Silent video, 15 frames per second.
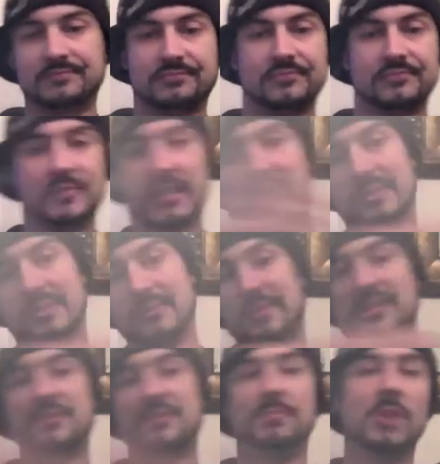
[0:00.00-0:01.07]
Yeah, I mean,
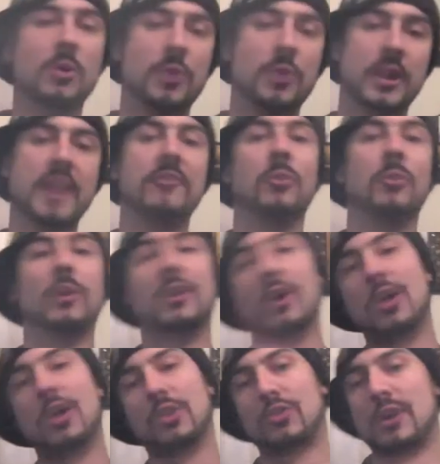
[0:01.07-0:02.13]
it's blowing everywhere,
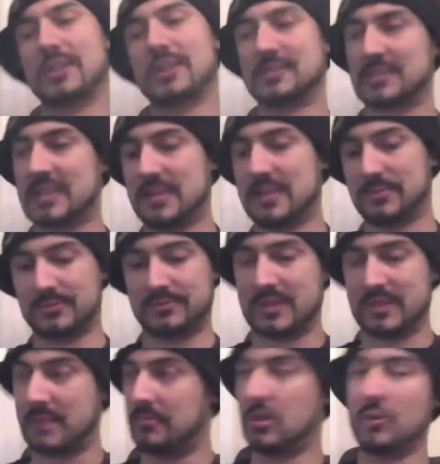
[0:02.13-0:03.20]
all across the table,
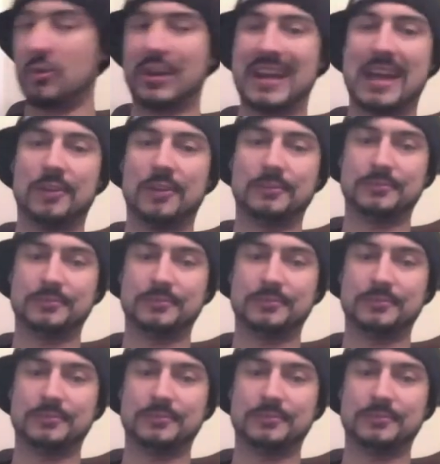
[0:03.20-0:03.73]
and I'm blowing it out.